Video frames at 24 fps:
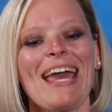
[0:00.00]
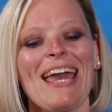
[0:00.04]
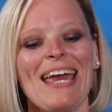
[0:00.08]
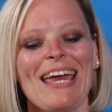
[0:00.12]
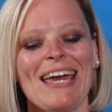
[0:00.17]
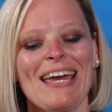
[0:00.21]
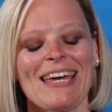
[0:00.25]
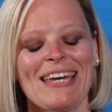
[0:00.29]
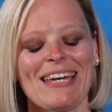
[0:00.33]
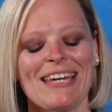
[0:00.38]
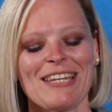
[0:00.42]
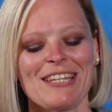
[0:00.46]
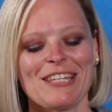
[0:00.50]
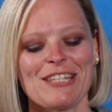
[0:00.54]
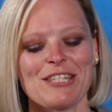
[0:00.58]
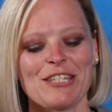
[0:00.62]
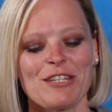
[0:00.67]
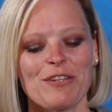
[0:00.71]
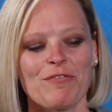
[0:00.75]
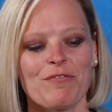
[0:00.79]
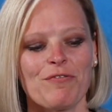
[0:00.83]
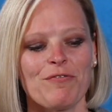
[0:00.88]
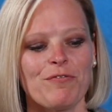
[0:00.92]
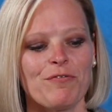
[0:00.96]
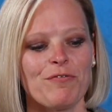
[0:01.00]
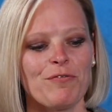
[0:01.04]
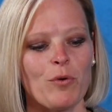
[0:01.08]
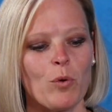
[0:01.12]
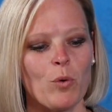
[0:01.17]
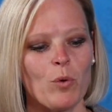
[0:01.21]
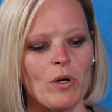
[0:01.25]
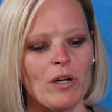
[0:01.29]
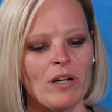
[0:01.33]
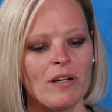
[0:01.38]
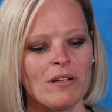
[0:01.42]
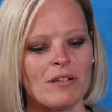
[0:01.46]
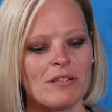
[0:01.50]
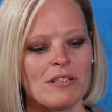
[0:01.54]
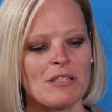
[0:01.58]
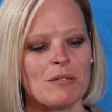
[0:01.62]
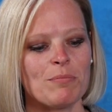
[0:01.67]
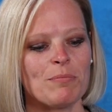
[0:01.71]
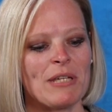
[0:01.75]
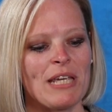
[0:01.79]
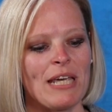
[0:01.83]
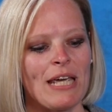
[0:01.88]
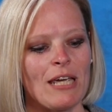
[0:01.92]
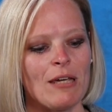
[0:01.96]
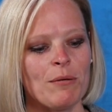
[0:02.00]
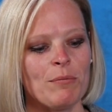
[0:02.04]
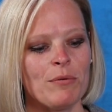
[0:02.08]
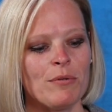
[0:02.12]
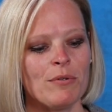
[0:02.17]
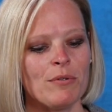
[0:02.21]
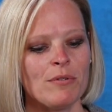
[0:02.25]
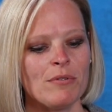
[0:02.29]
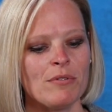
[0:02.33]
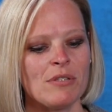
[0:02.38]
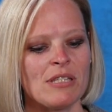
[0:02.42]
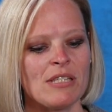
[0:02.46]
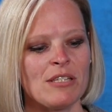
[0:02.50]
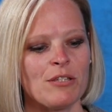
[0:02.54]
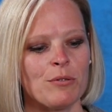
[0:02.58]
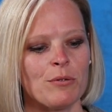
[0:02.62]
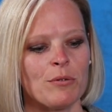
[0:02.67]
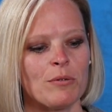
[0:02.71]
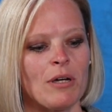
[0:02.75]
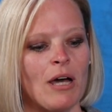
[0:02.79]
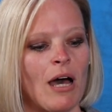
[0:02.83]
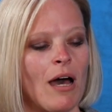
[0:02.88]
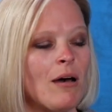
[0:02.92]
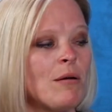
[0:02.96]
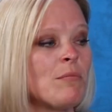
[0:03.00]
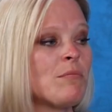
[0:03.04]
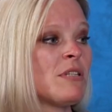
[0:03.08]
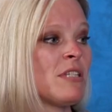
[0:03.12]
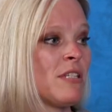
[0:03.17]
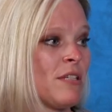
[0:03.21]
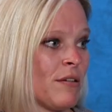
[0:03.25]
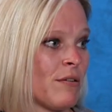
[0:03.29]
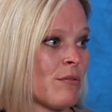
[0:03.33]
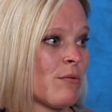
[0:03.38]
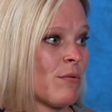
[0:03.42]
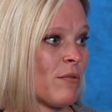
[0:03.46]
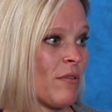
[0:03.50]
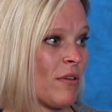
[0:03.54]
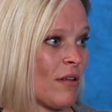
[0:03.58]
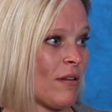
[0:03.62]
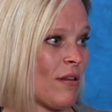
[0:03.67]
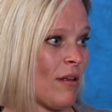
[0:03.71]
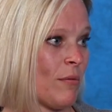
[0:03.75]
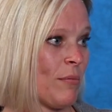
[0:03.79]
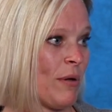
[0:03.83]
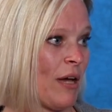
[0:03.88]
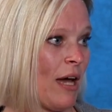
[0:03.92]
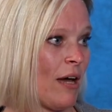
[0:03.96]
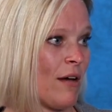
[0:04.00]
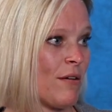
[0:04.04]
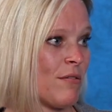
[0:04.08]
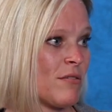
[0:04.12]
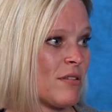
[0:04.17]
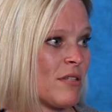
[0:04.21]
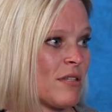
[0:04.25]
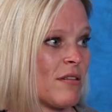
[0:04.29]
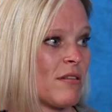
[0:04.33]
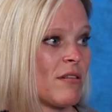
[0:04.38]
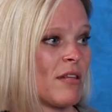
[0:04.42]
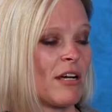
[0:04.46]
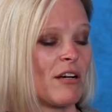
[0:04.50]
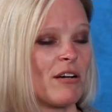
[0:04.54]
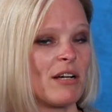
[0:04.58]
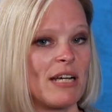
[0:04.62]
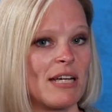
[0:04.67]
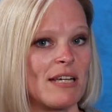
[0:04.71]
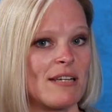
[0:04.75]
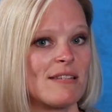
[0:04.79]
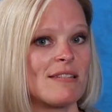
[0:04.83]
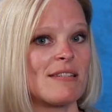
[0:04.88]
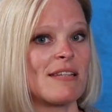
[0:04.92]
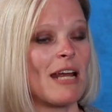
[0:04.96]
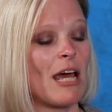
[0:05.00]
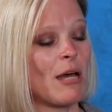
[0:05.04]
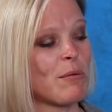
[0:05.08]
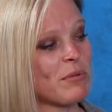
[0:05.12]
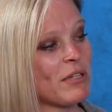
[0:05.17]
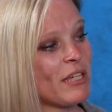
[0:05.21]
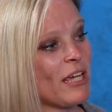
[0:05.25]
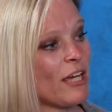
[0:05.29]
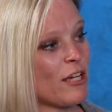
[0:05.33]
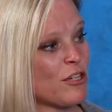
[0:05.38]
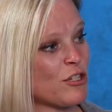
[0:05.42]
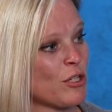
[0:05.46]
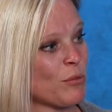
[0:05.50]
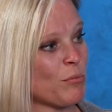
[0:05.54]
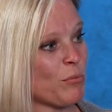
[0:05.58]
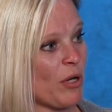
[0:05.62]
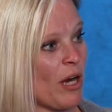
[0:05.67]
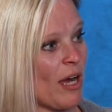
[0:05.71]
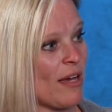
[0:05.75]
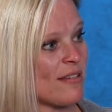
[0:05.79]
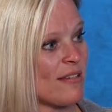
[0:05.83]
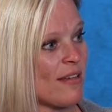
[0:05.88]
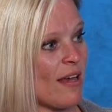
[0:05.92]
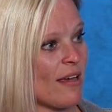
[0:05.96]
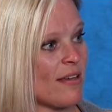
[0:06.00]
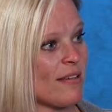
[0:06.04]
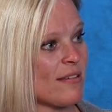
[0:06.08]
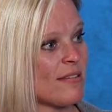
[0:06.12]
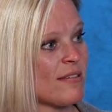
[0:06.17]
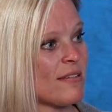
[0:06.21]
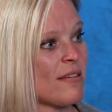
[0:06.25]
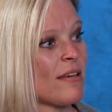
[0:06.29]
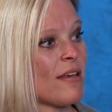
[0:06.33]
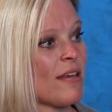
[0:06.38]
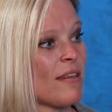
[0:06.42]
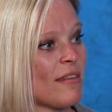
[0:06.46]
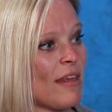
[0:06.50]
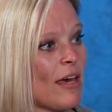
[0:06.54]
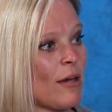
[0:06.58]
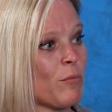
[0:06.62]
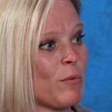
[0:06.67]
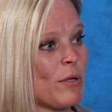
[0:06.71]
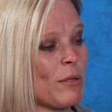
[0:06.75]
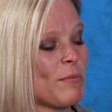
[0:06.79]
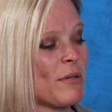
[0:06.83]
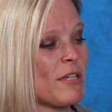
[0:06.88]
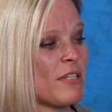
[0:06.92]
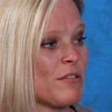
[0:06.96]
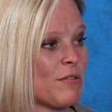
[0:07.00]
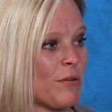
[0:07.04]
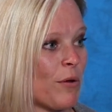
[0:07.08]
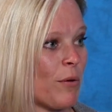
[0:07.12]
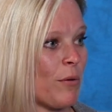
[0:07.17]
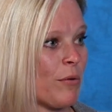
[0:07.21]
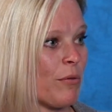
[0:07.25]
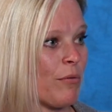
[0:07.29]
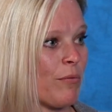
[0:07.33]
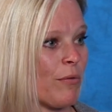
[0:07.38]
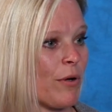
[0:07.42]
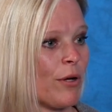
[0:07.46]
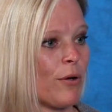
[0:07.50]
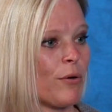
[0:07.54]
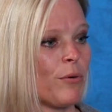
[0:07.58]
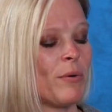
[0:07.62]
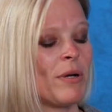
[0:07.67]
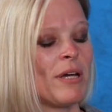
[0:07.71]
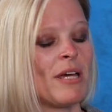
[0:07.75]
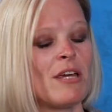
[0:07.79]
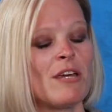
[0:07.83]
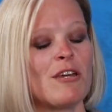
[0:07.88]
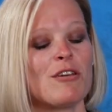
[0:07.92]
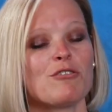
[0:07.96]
And to be able to come to the Clubhouse, there is an application process that we must go through.